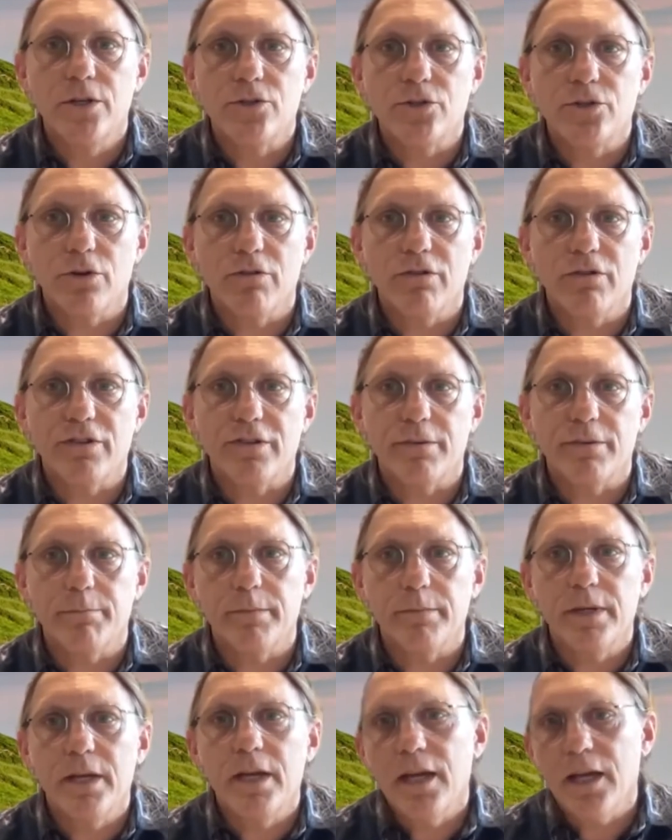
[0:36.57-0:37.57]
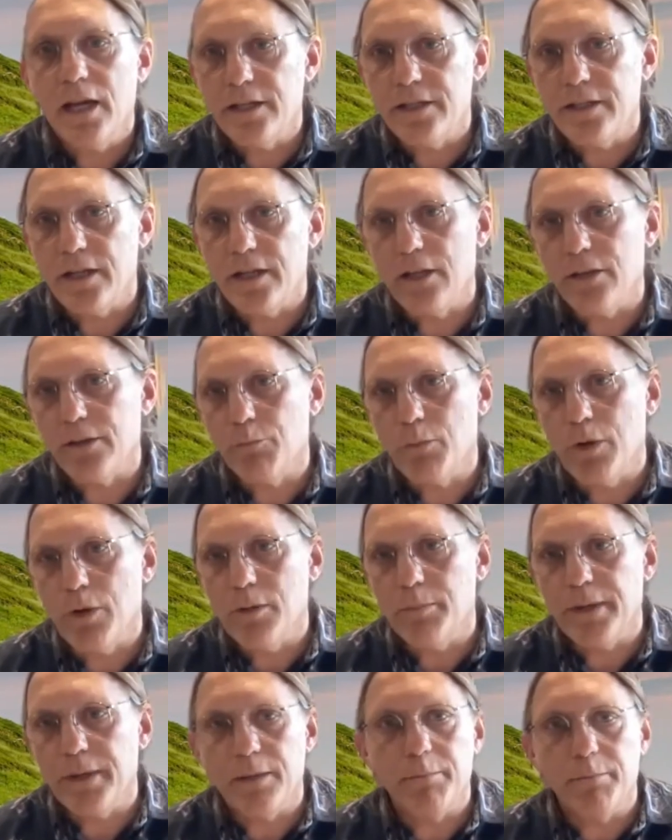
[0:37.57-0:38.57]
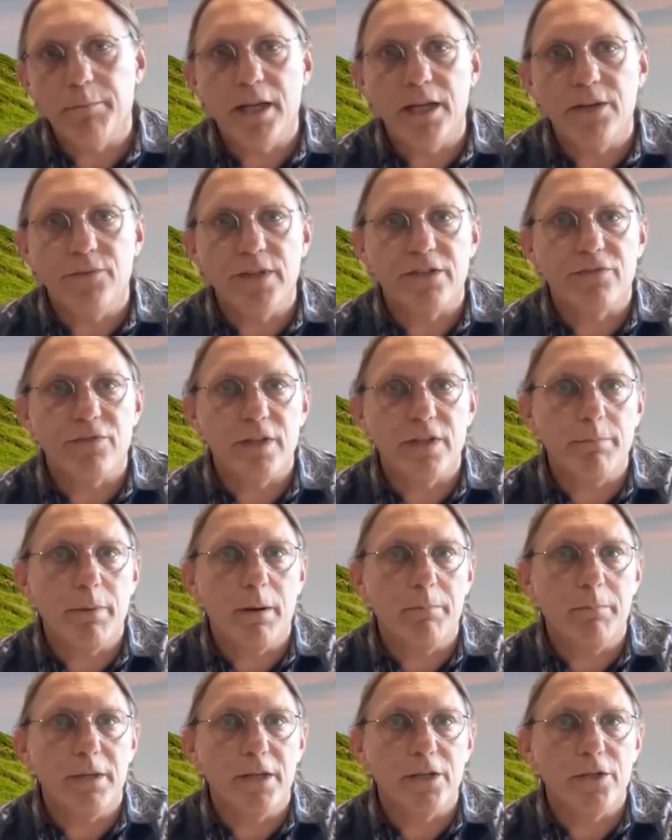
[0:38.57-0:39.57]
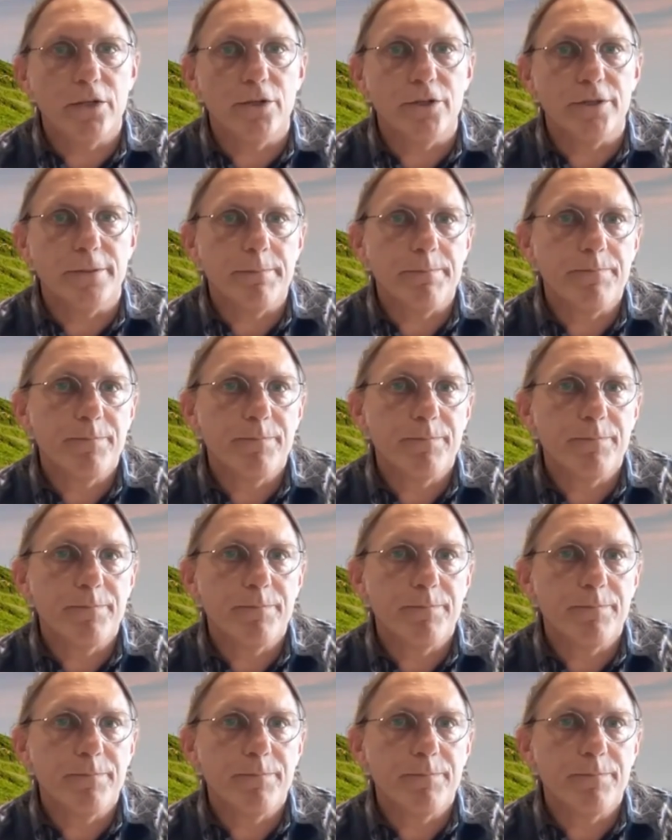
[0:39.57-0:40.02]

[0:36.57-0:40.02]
tourism, and health and well-being benefits for the public good.